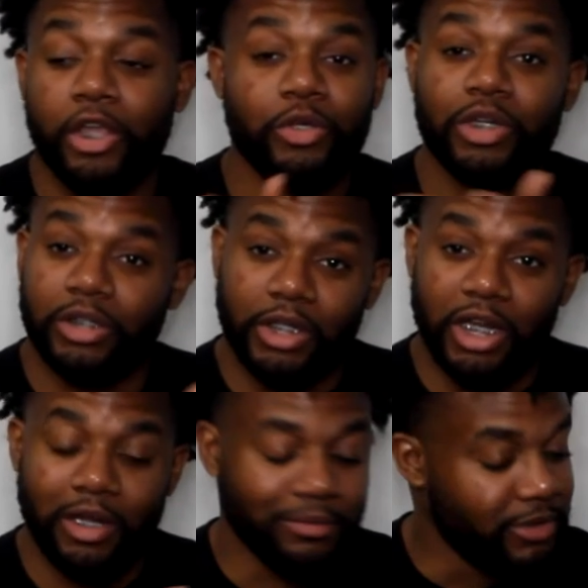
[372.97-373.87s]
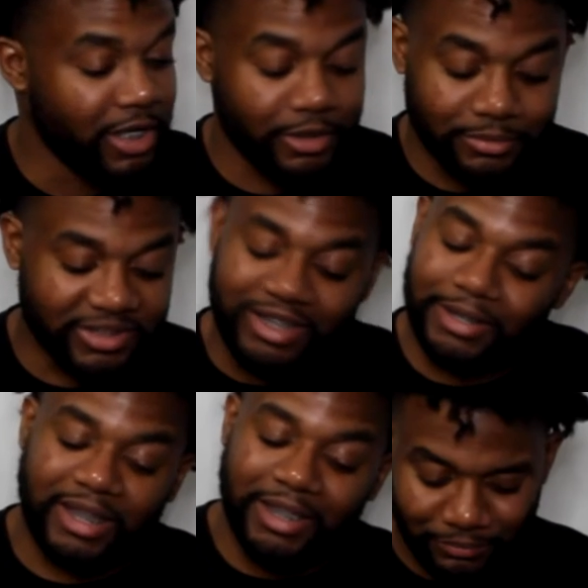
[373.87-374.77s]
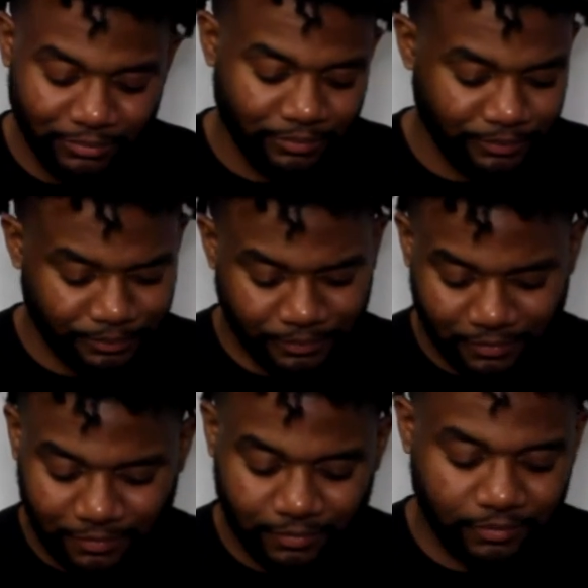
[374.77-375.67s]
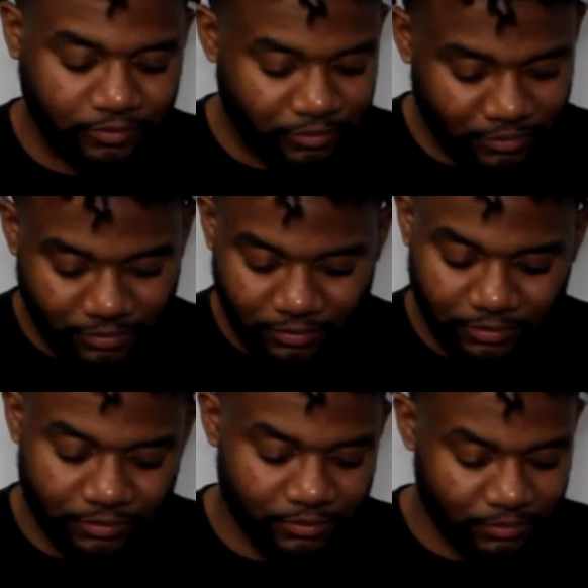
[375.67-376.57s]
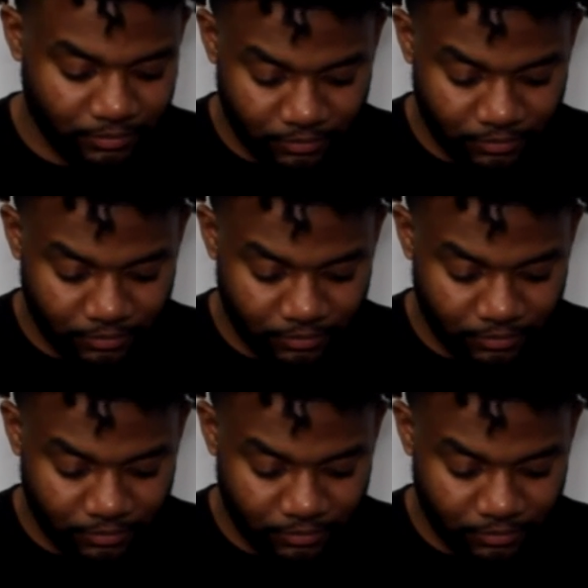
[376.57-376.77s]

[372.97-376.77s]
You can look it up. You know. You got an album postponed.